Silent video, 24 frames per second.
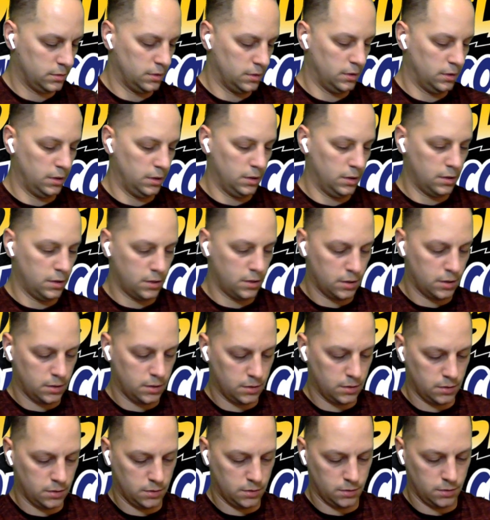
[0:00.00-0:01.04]
in the
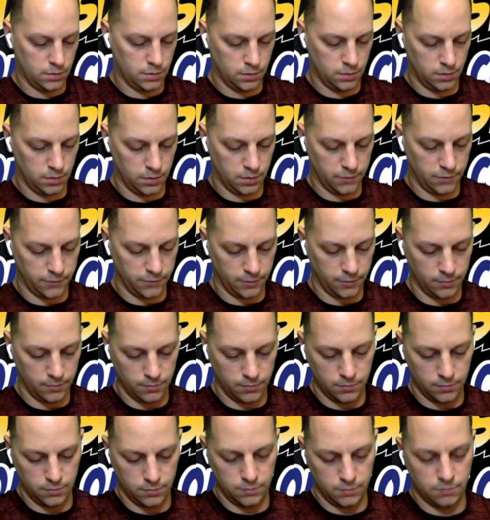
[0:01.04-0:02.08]
different
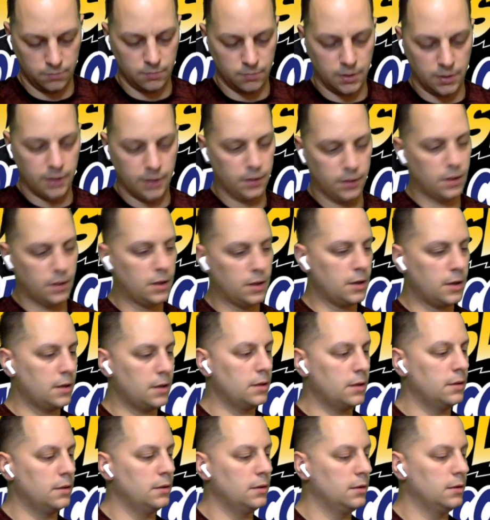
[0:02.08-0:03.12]
Mylar.
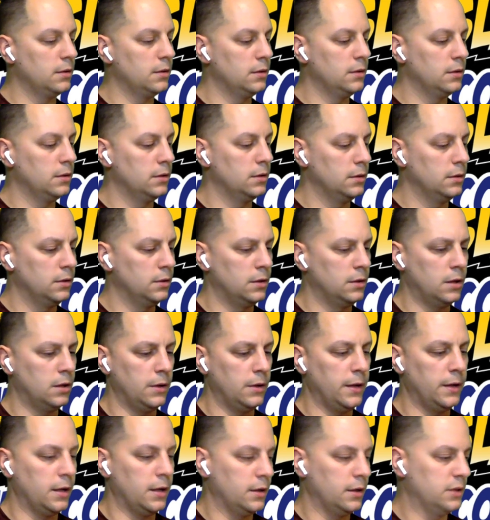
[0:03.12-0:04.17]

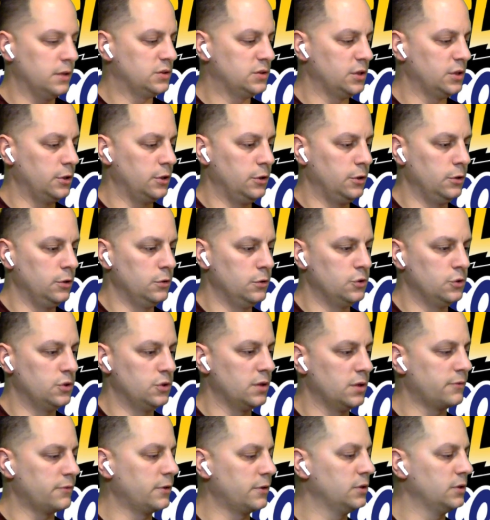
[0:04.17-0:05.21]
Oh yeah, it's a huge
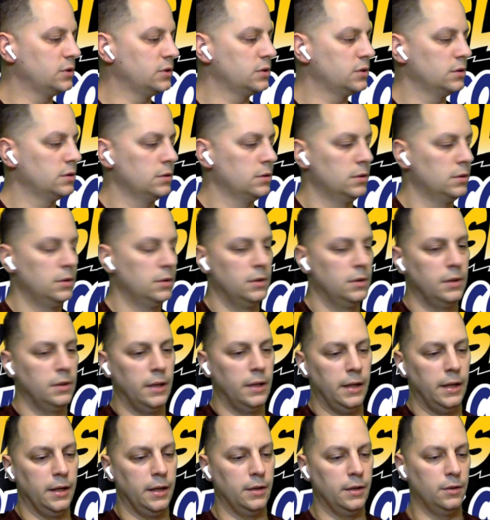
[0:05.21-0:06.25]
difference.
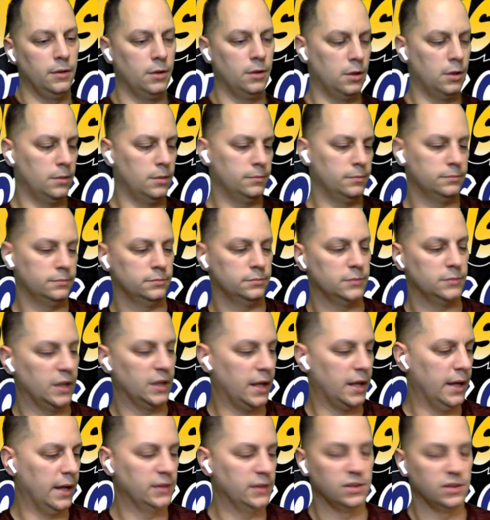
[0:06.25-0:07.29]
And the
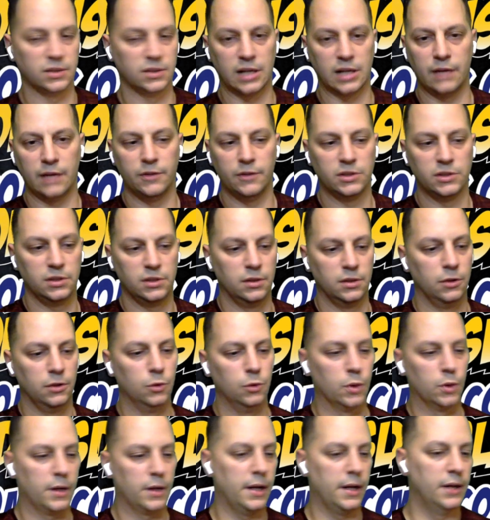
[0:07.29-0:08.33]
cases, obviously, the
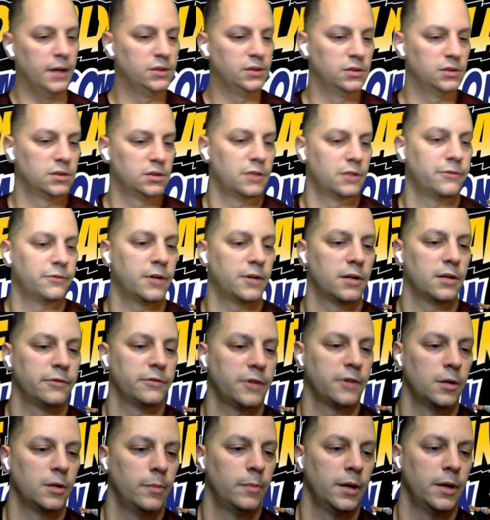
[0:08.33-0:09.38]
newer cases are
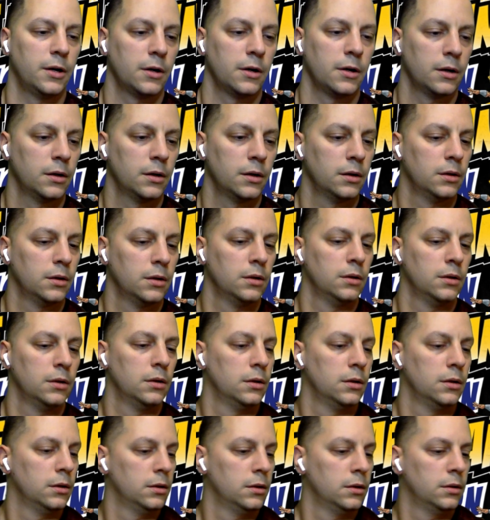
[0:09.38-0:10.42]
far better
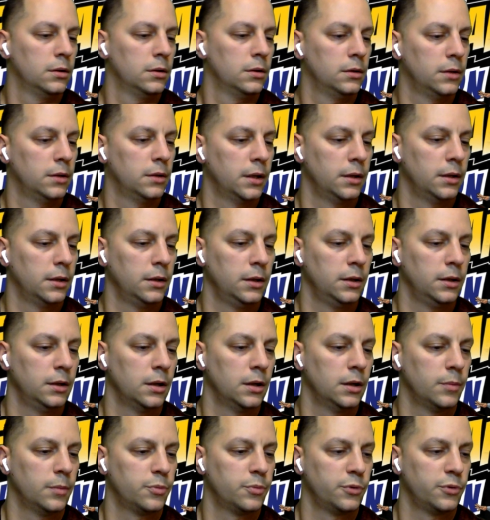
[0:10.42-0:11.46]
than
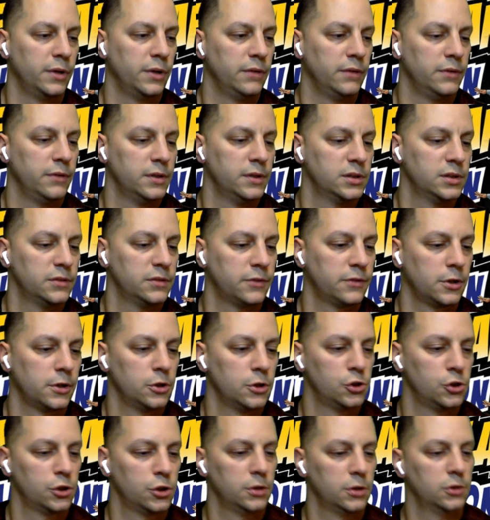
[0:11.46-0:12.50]
the previous
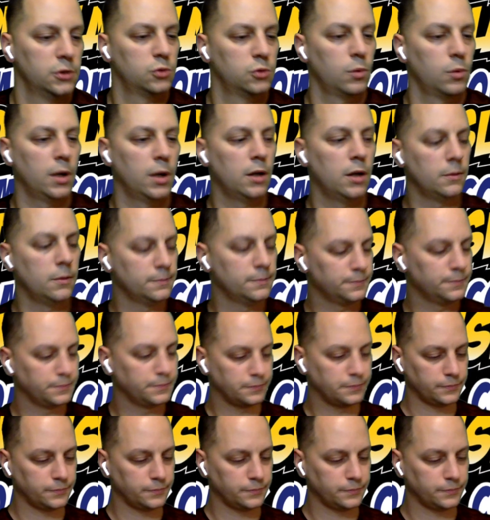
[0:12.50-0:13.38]
version as well.